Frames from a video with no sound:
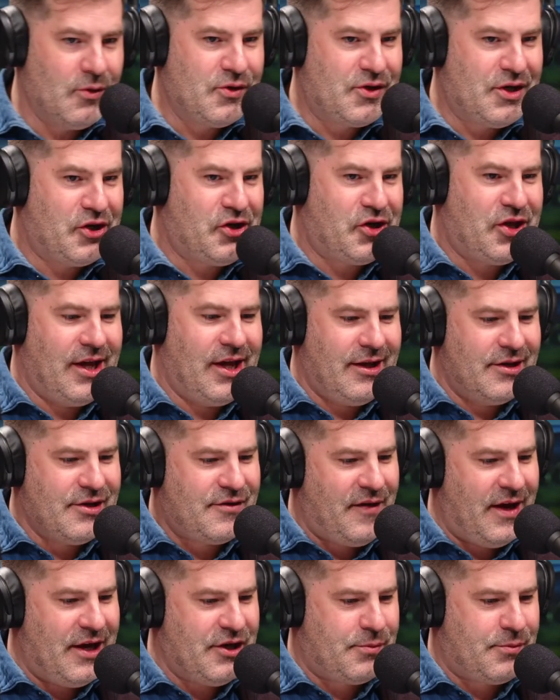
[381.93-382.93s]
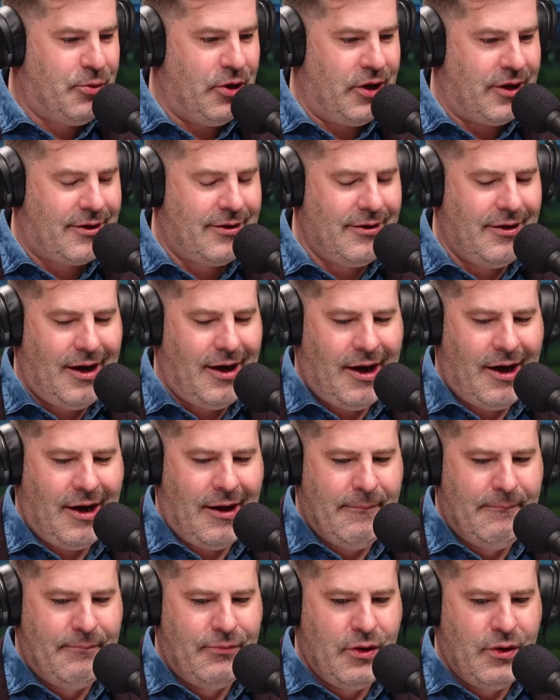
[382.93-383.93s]
No such thing as Facebook.
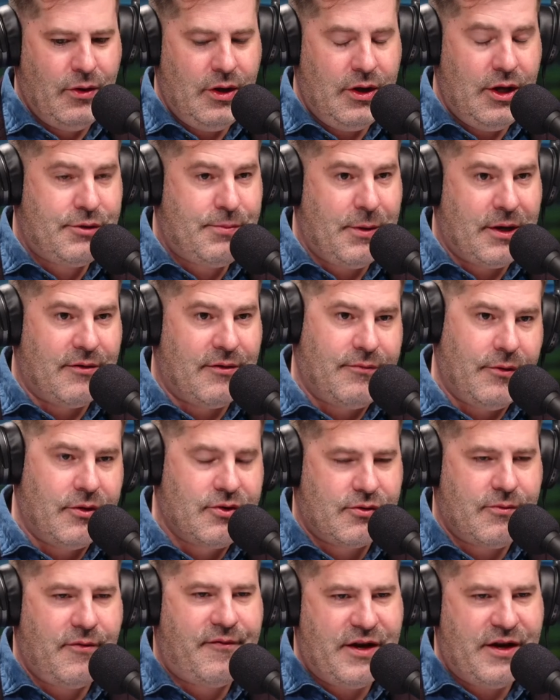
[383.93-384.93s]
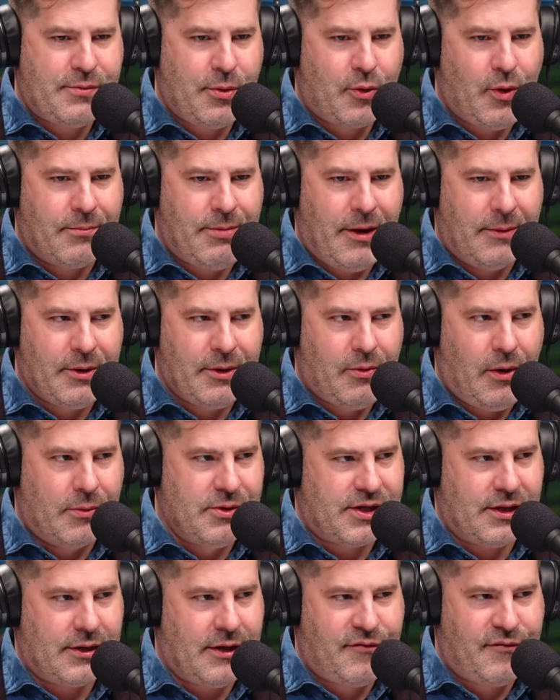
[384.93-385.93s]
speaking of, Facebook went public, what
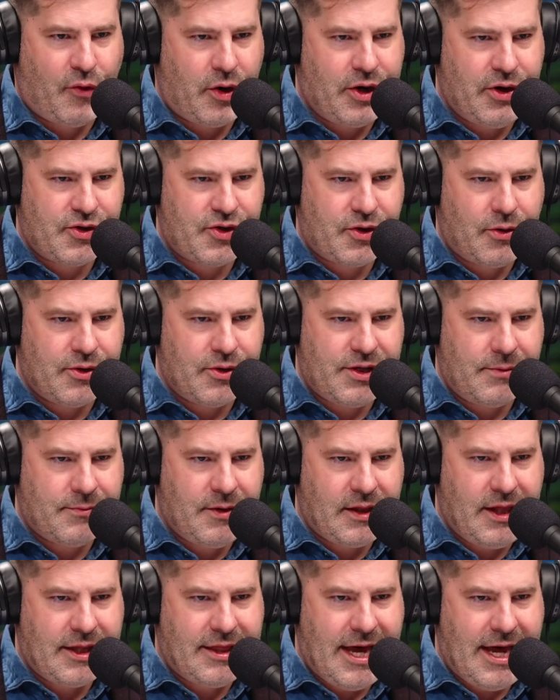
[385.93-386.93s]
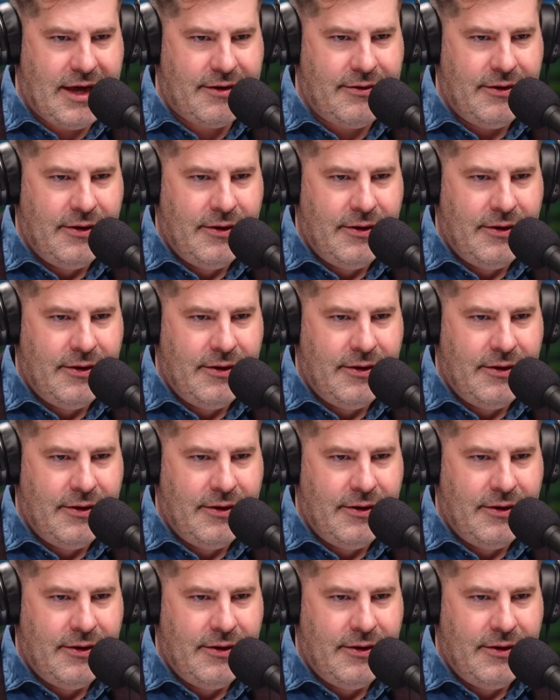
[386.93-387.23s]
was it, like 4 years ago or something like that?